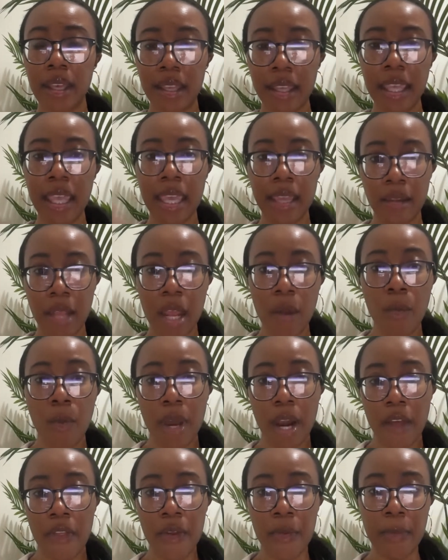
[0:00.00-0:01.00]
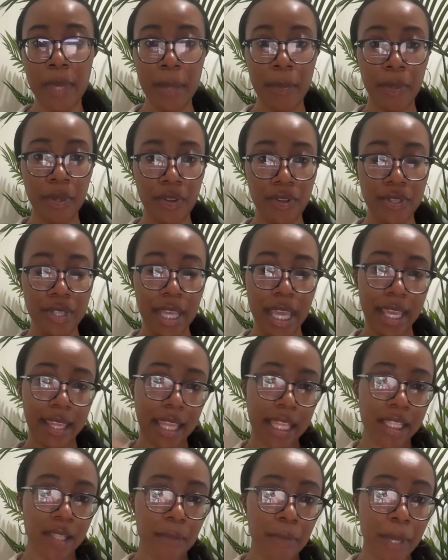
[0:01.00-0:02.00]
in what other people are saying.
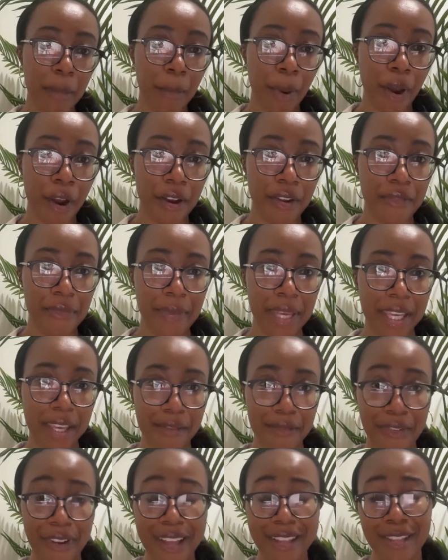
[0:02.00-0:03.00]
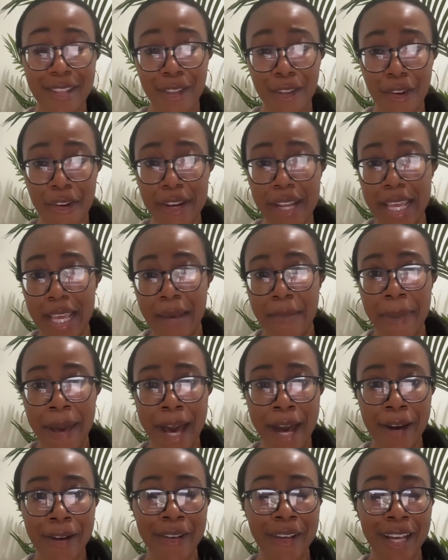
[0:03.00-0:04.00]
That's a big part of making friends, learning
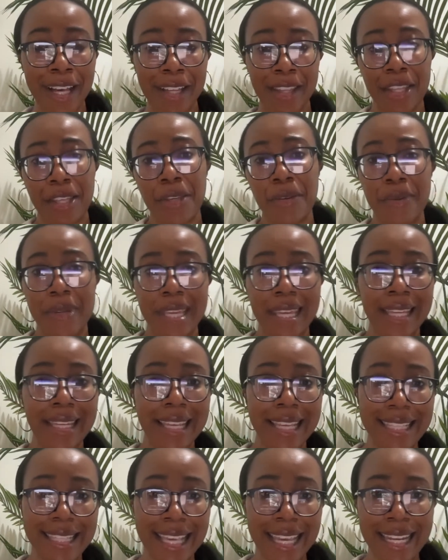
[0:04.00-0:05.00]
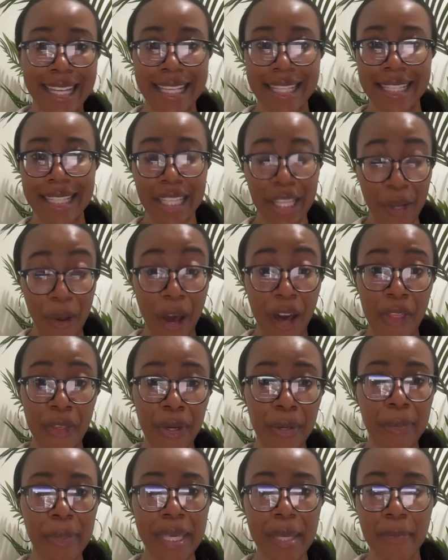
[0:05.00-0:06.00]
about the uniqueness that is, other
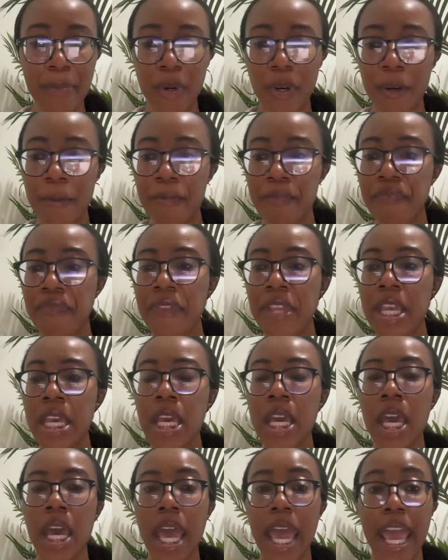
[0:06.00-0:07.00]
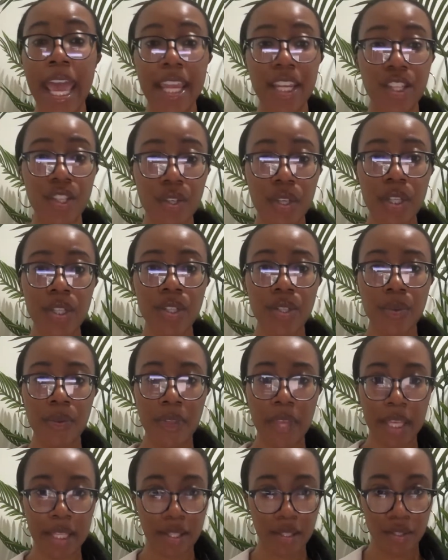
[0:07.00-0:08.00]
people. And you can do
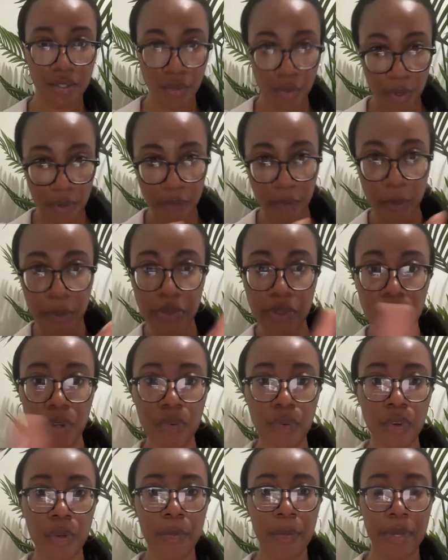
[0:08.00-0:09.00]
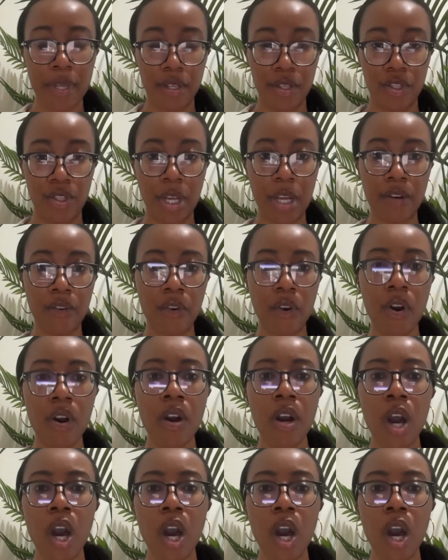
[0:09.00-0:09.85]
this sort of with the group in general,